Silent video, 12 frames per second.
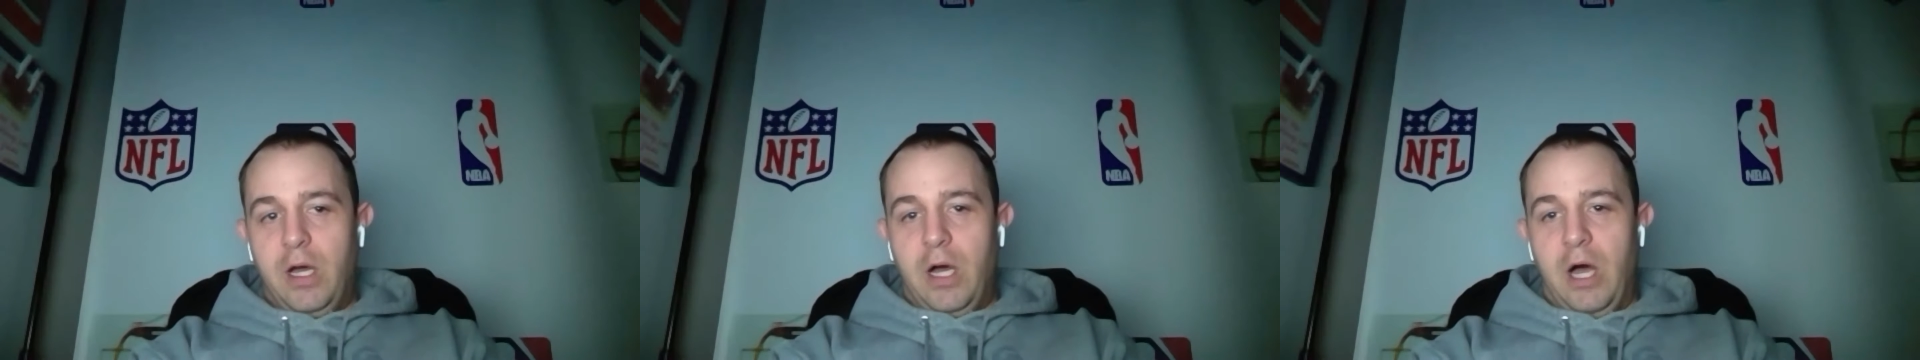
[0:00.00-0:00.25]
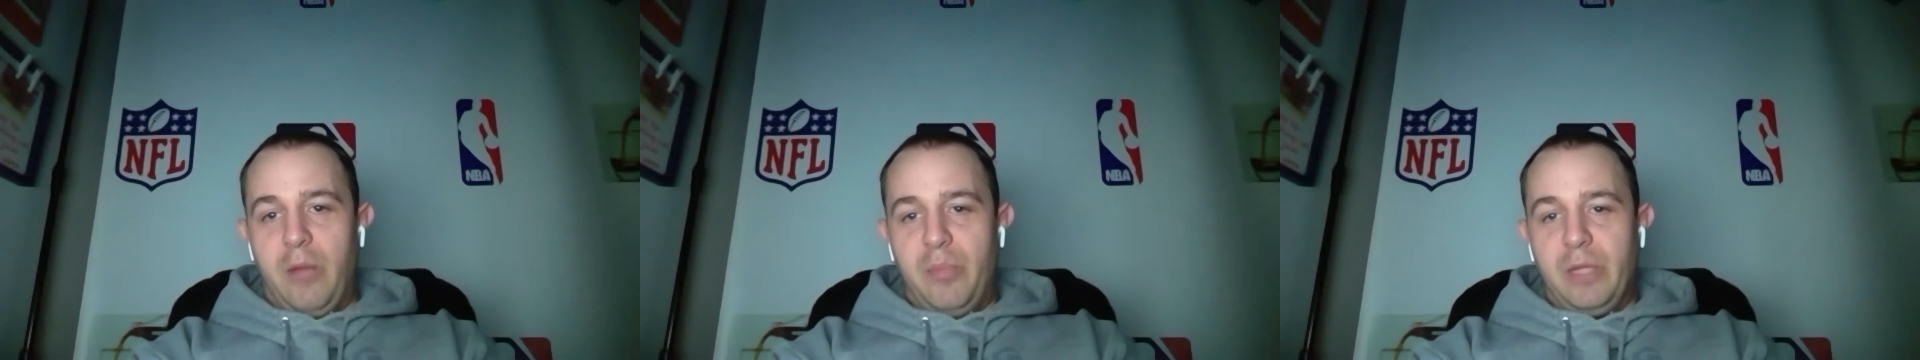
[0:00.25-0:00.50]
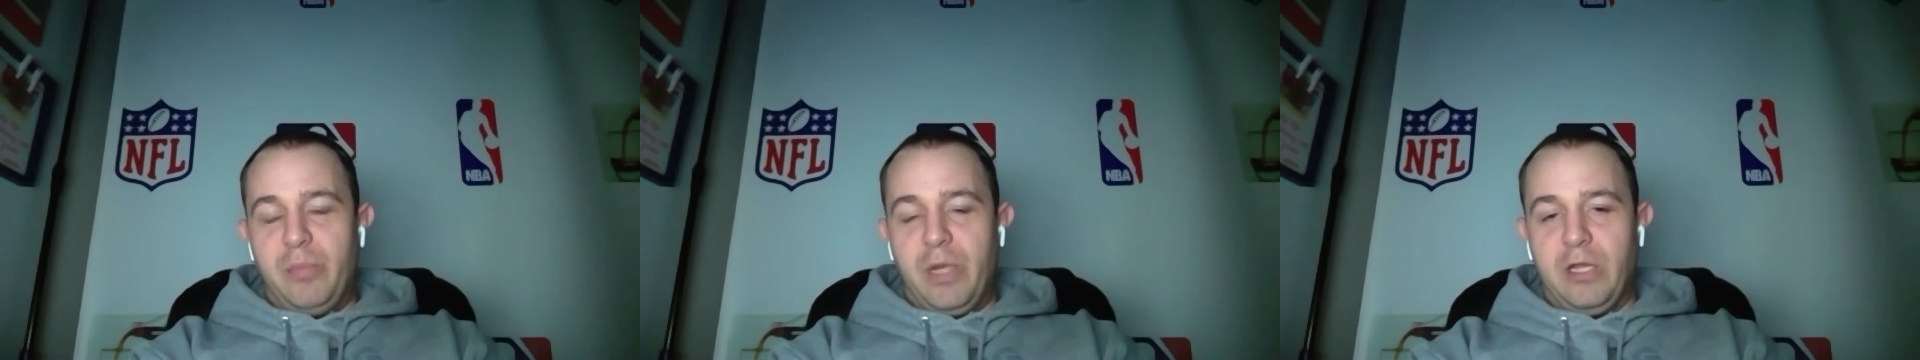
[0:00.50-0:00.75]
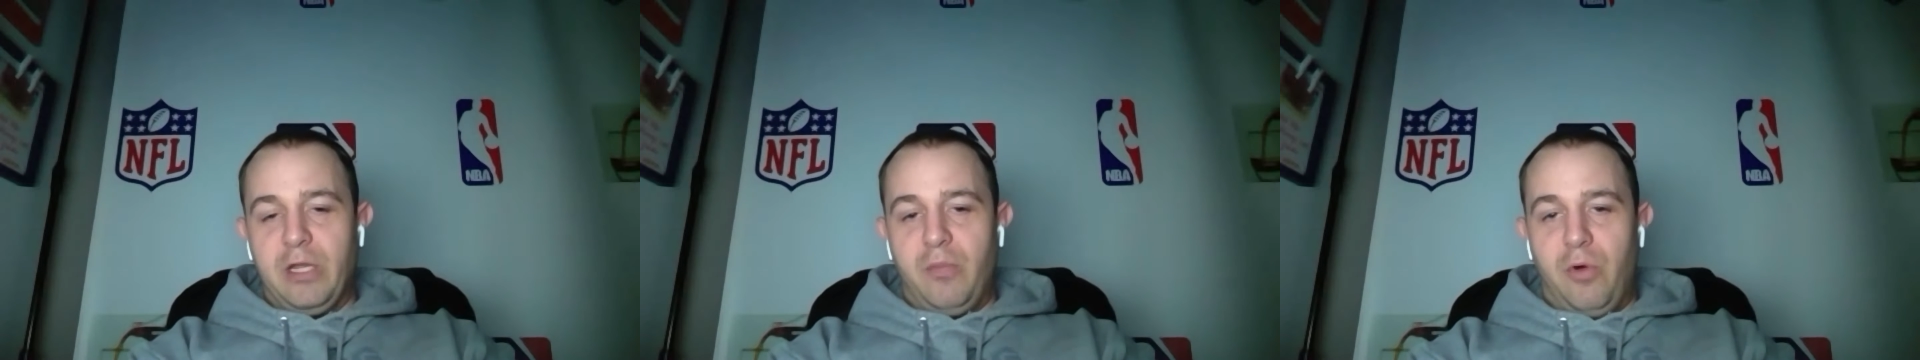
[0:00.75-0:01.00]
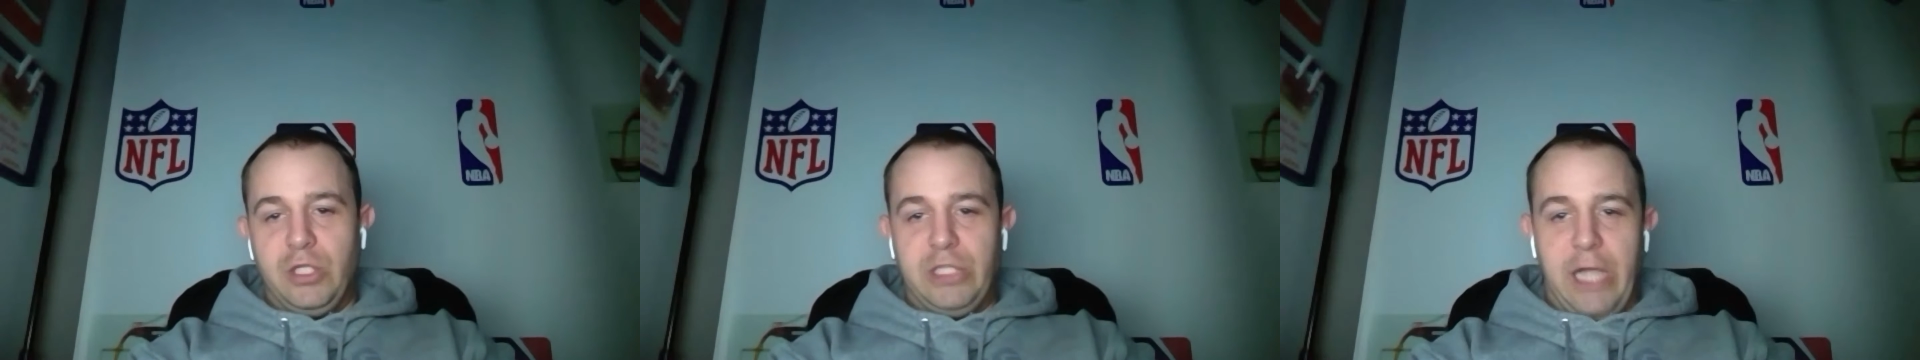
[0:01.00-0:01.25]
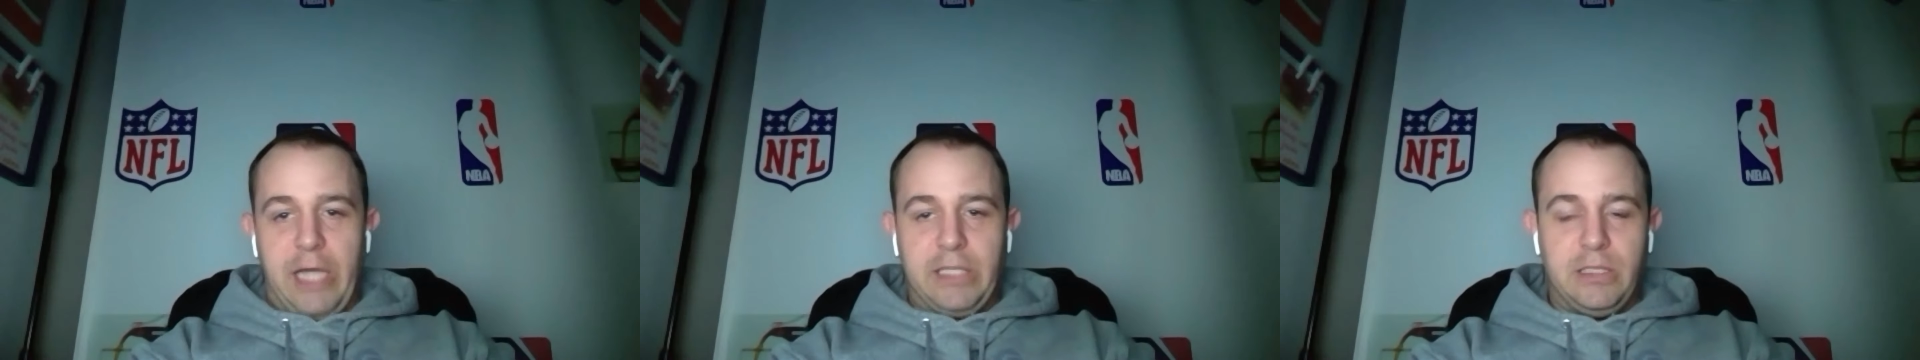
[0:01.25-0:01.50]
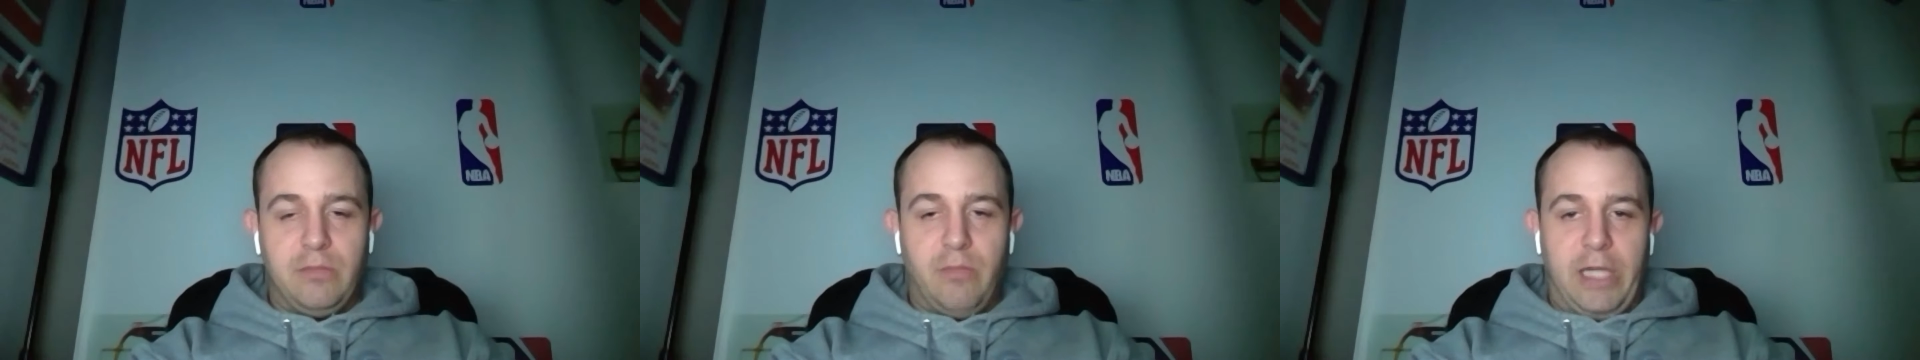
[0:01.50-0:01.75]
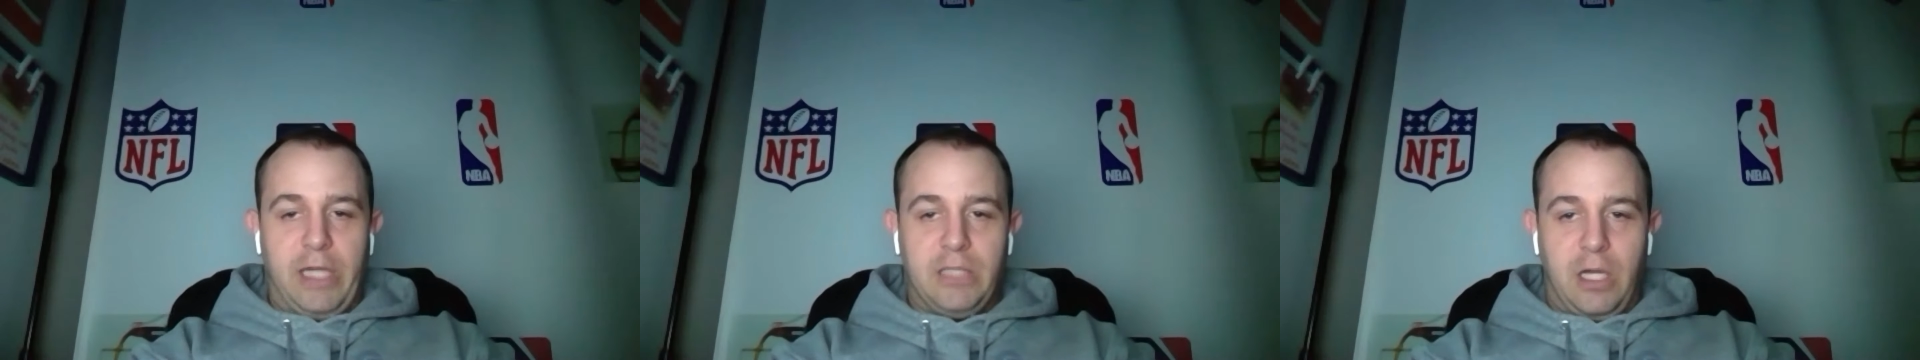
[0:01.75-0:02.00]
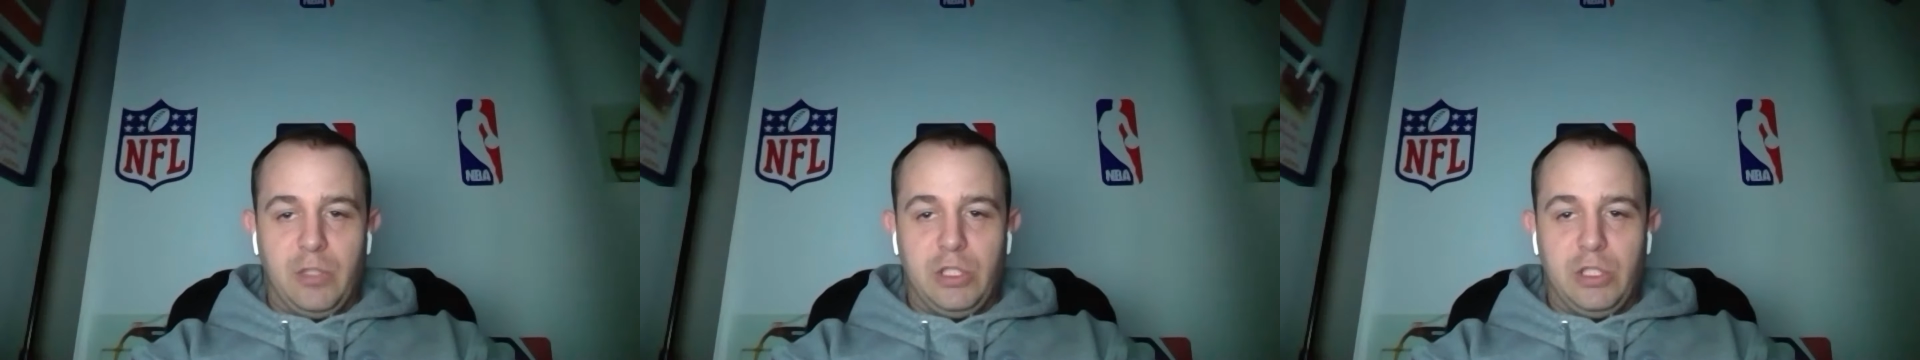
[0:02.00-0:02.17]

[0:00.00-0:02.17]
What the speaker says: Big Ben, Lamar Jackson, Mike Tomlin,